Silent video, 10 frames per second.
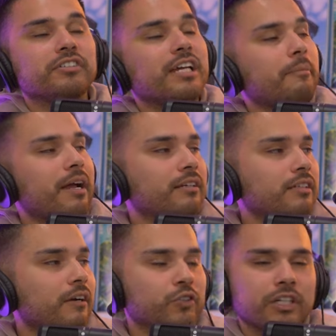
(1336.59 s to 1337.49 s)
was like my?
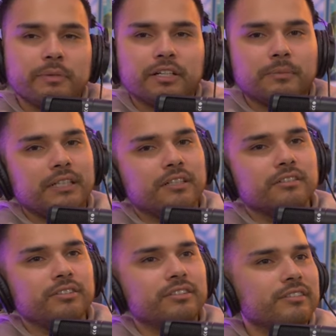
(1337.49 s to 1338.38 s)
I was trying to make her my
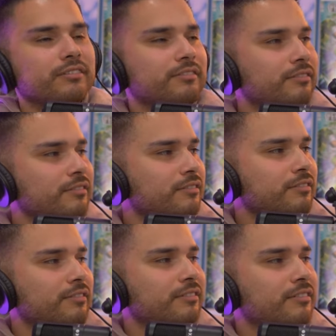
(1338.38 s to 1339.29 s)
girl and shit.
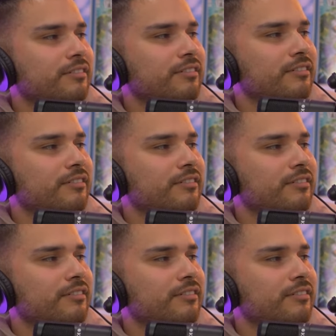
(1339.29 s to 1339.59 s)
Oh, so you